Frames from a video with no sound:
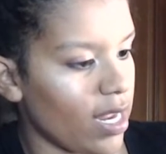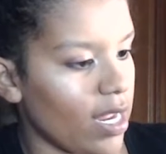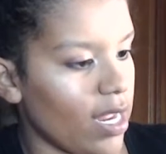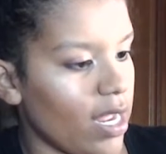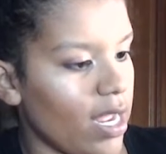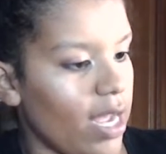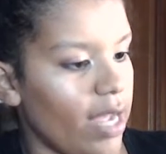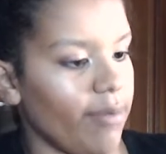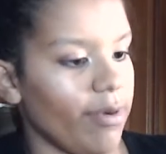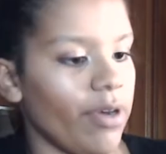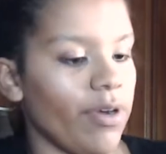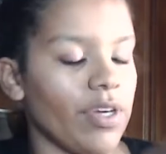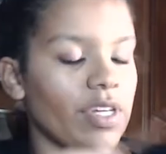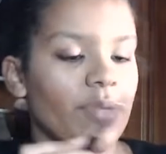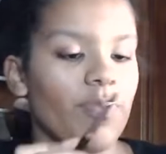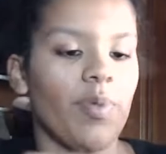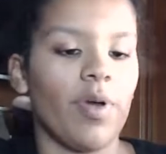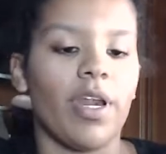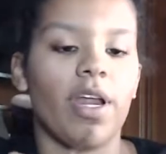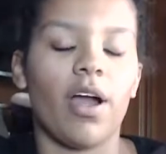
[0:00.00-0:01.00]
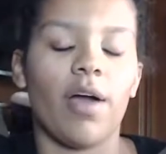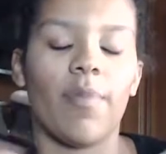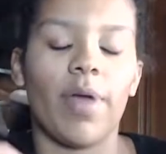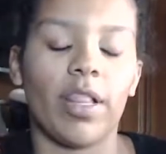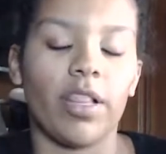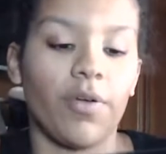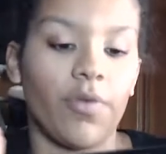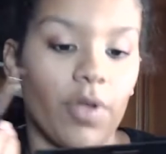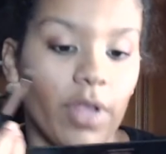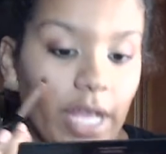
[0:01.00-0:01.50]
I'm going to put it on my
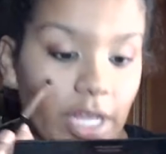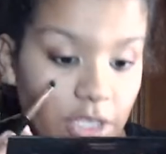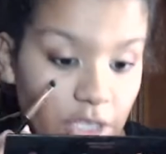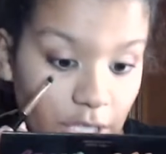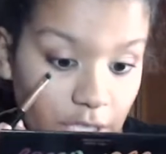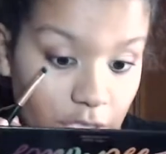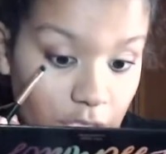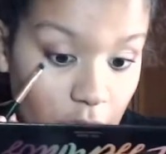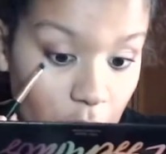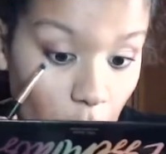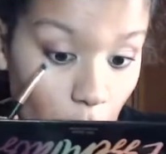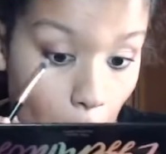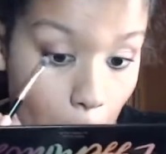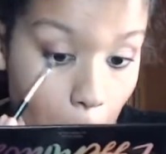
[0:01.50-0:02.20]
lower lash line too.